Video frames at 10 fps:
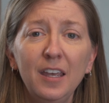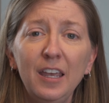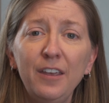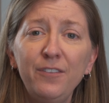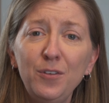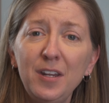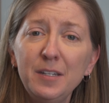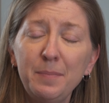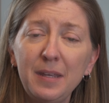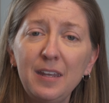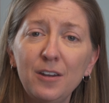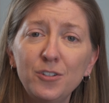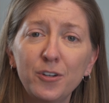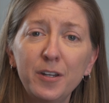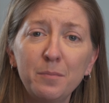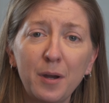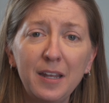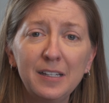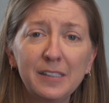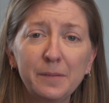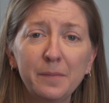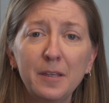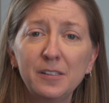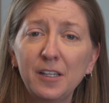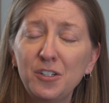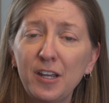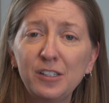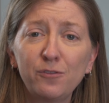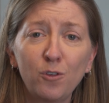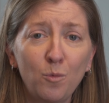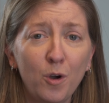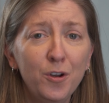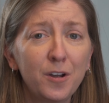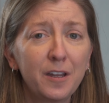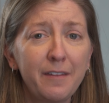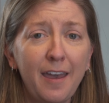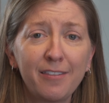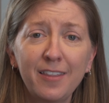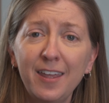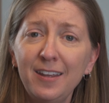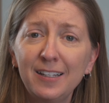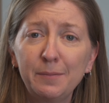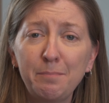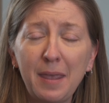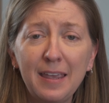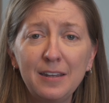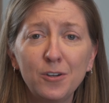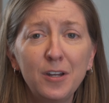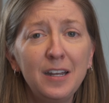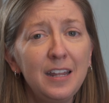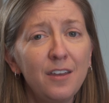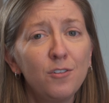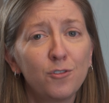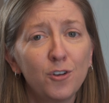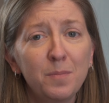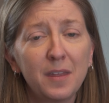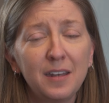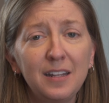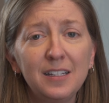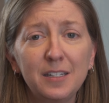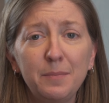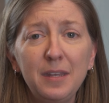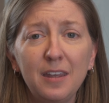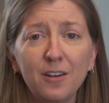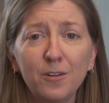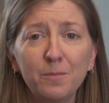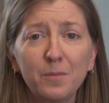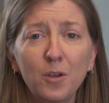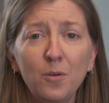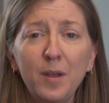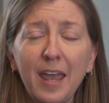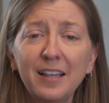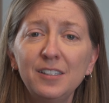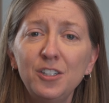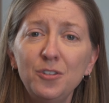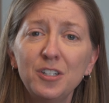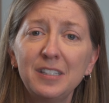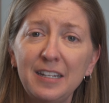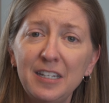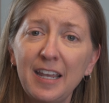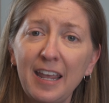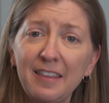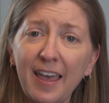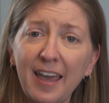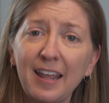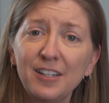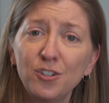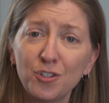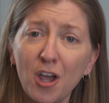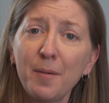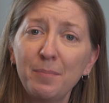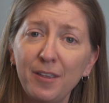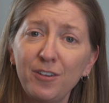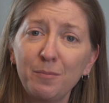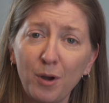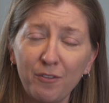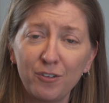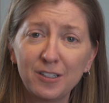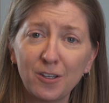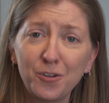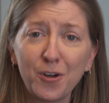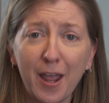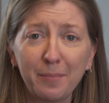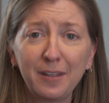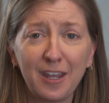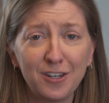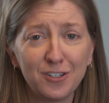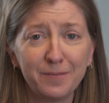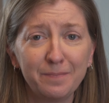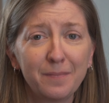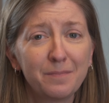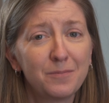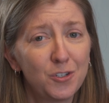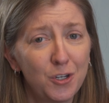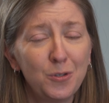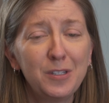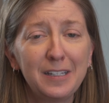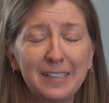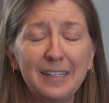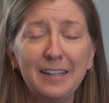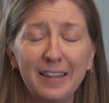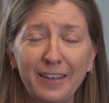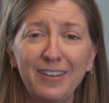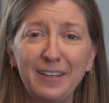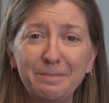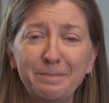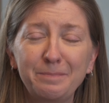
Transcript: If you need to be here during breaks, such as for work, athletics, band, or any other group that needs to be here, we ask that you just indicate that as your top living preference on your application. Choose extended living.